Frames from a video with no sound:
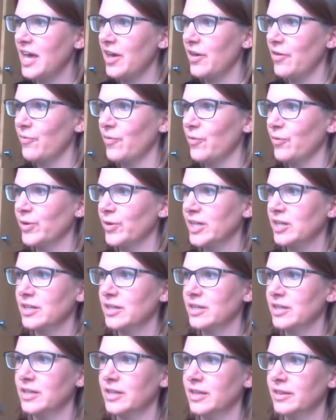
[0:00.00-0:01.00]
Um, we,
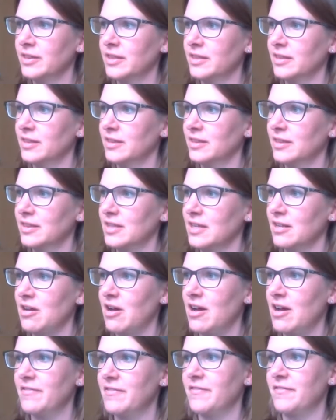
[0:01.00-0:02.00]
the
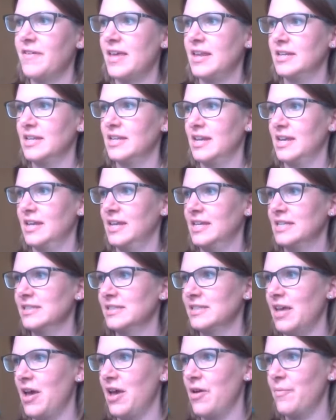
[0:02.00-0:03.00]
live event
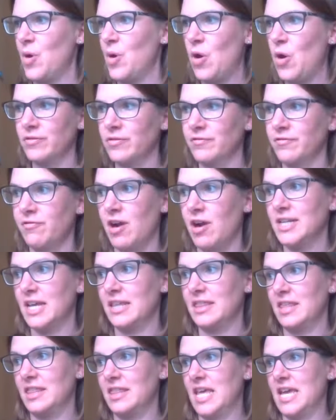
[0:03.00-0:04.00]
is um, on
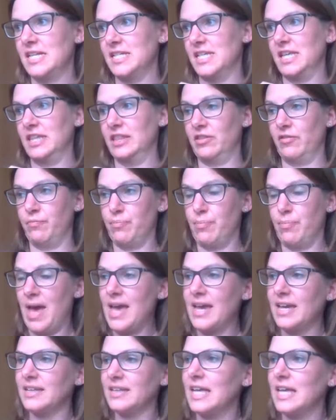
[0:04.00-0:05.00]
Friday, the 13th of
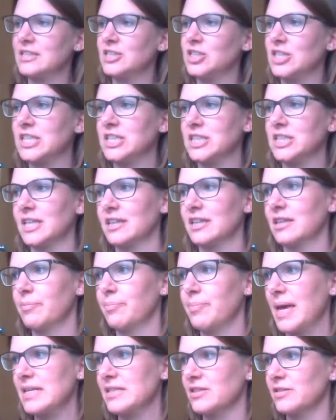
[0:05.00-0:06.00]
May, and that's judging the
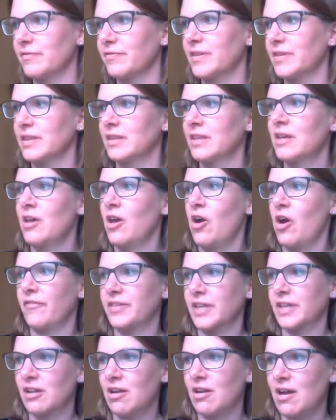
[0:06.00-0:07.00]
best of
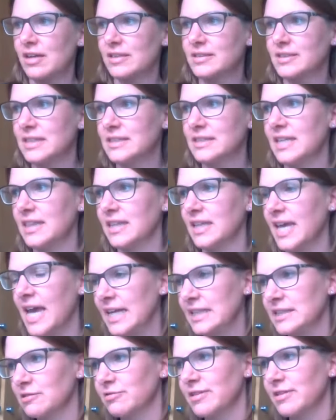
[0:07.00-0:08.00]
of the classes in the
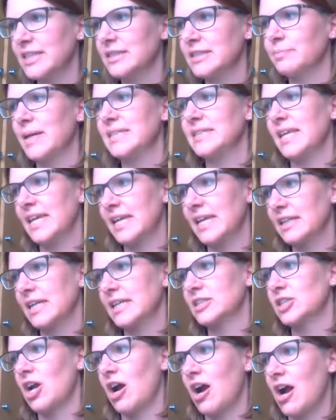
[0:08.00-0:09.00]
categories Best
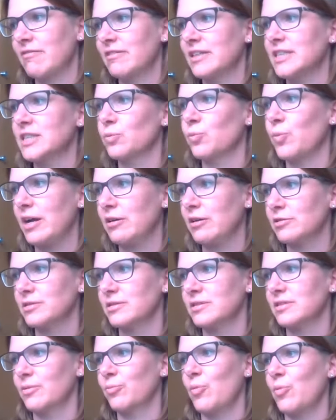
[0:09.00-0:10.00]
English, Irish, Welsh,
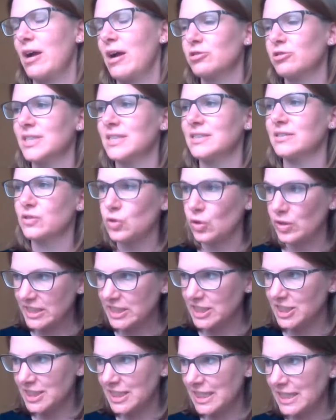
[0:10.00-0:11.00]
Welsh and
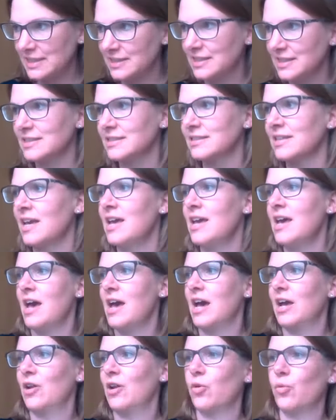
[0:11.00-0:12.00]
Scottish cheeses,
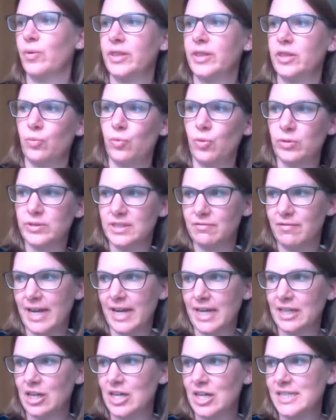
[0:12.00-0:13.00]
along with the awards that
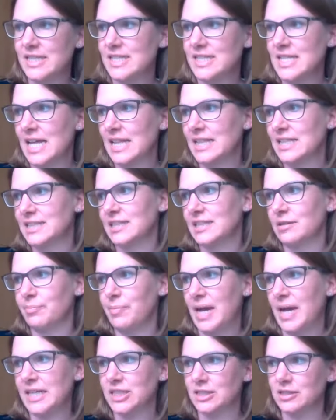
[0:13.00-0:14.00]
recognise the talented
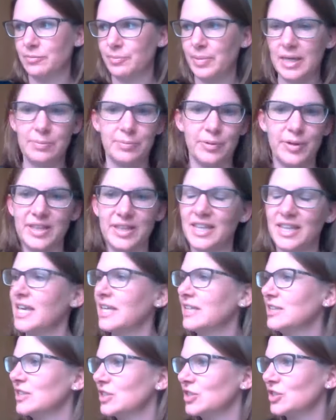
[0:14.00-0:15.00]
and passionate people in the
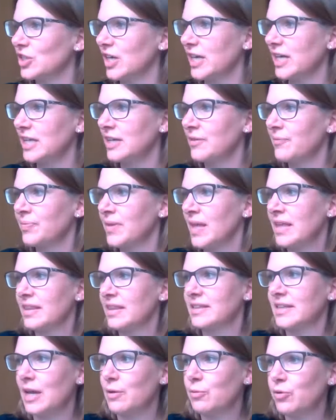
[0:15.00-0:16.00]
industry.
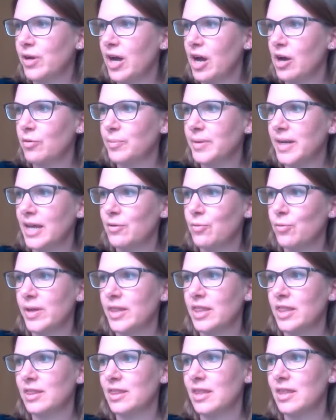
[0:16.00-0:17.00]
They will culminate
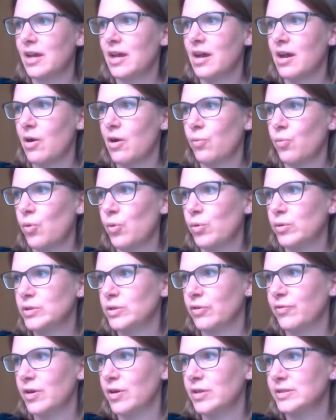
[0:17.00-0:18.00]
with the award
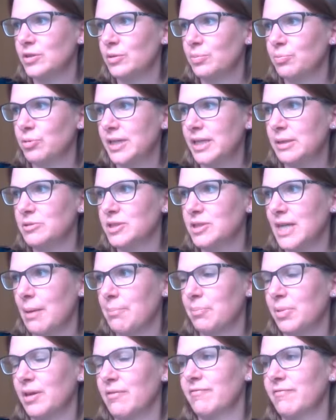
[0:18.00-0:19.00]
of our Supreme
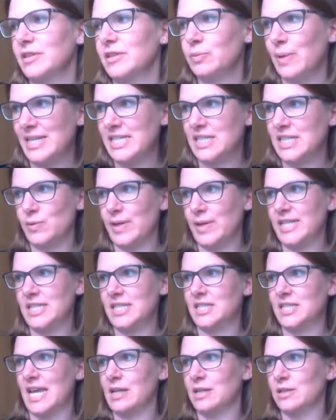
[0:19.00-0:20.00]
Champion for
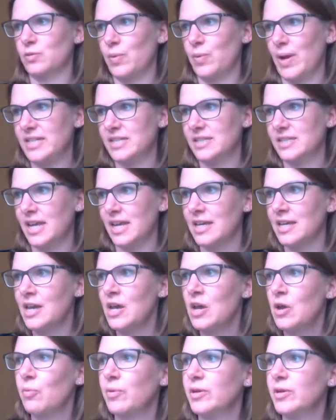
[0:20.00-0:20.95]
2020.